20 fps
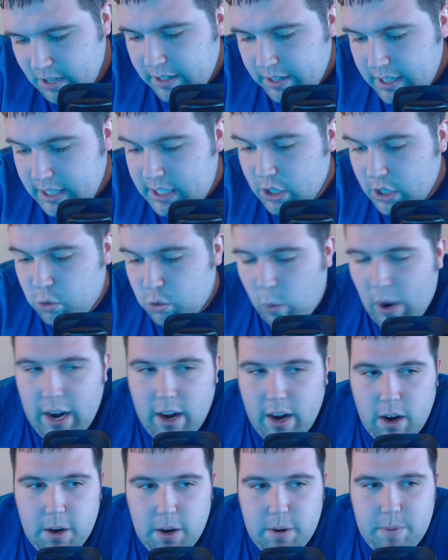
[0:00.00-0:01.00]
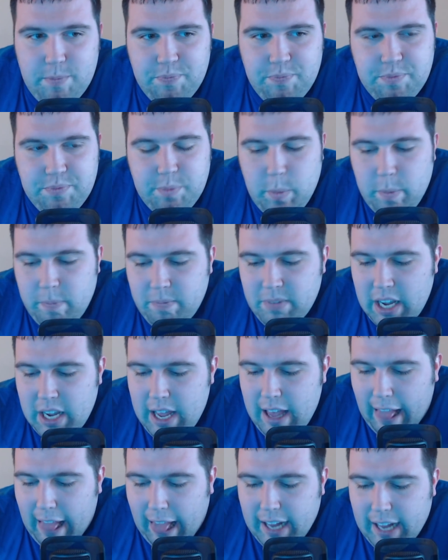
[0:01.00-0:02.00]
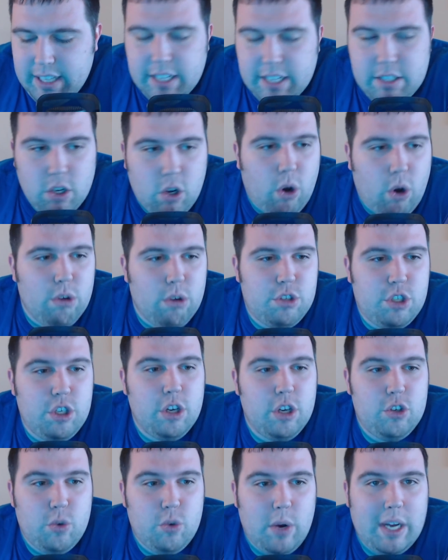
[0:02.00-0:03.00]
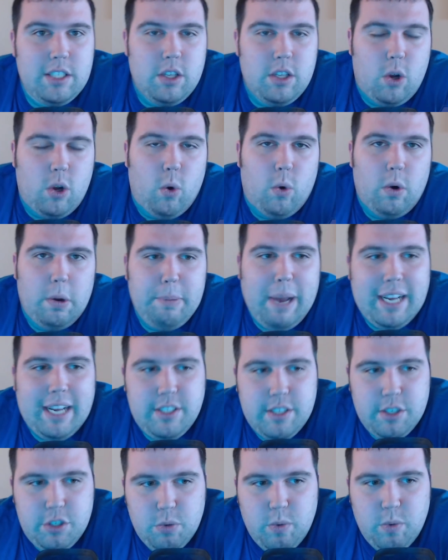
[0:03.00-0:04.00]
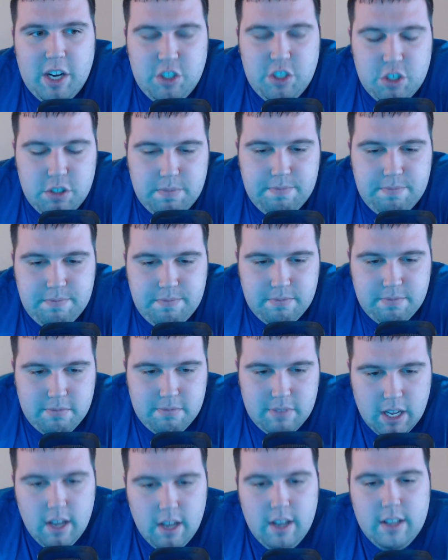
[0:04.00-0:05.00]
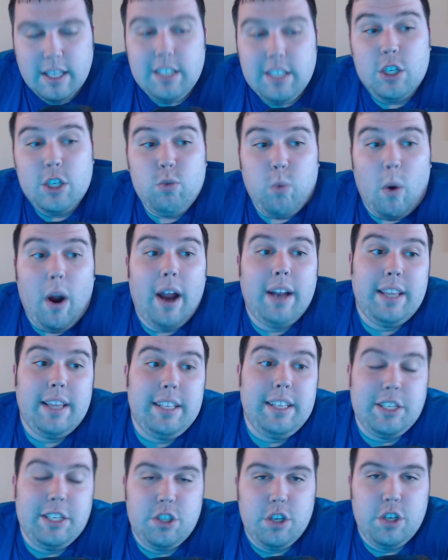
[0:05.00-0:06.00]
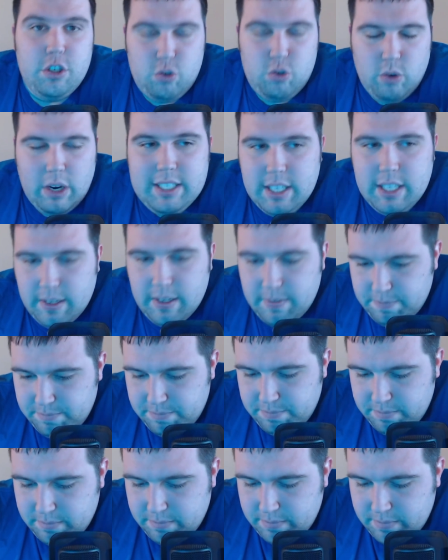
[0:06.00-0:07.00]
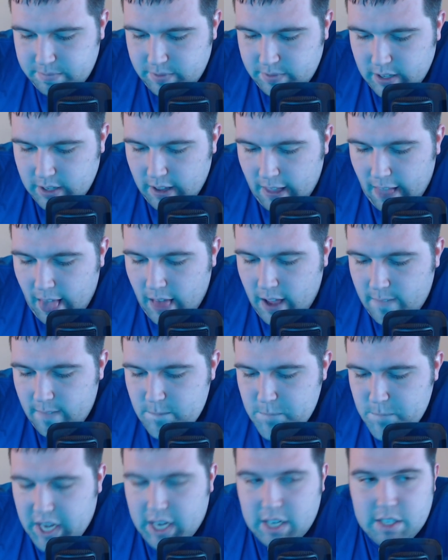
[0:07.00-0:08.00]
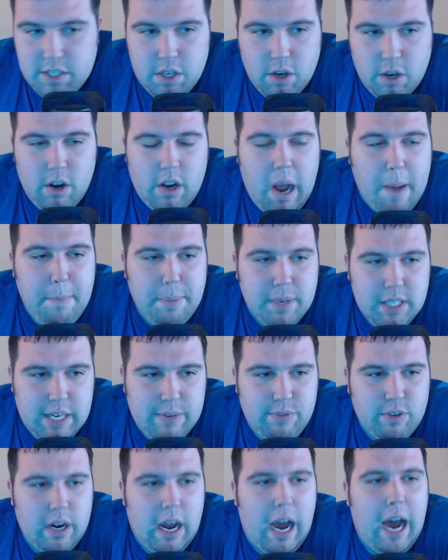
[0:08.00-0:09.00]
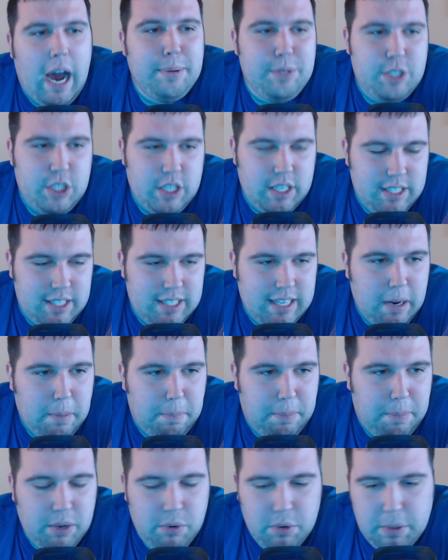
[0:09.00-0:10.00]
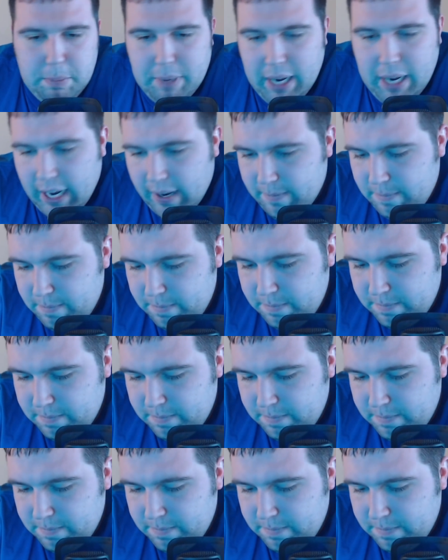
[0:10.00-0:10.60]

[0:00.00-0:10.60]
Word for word: This is where I think the Colts should address the quarterback situation. This is where I think they should address it because there are a couple different options that appeal to me.